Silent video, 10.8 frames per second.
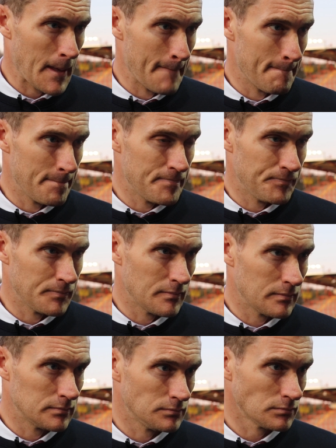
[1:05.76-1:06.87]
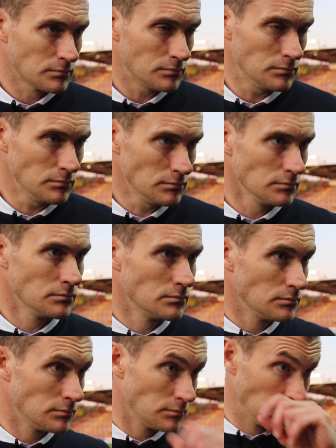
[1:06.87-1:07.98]
a sense, the performance,
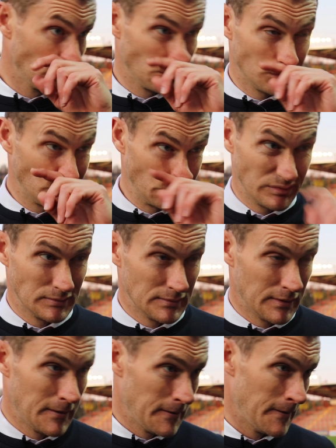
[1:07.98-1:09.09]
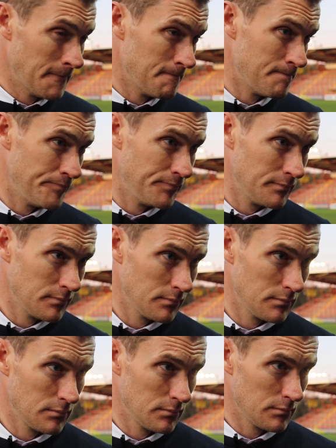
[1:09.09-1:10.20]
you allowed
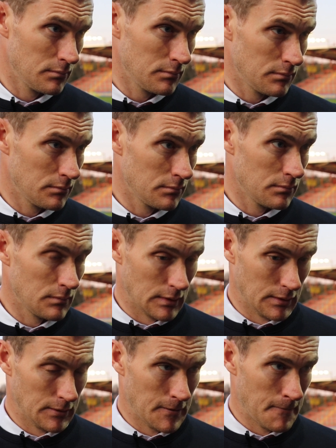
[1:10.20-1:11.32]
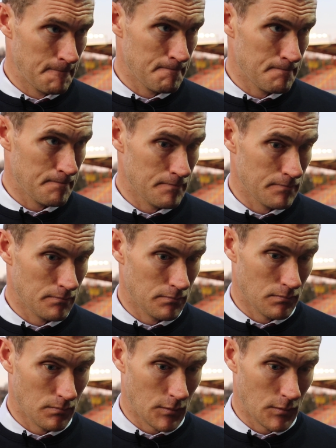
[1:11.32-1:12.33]
Hartlepool back into the game second half a little bit.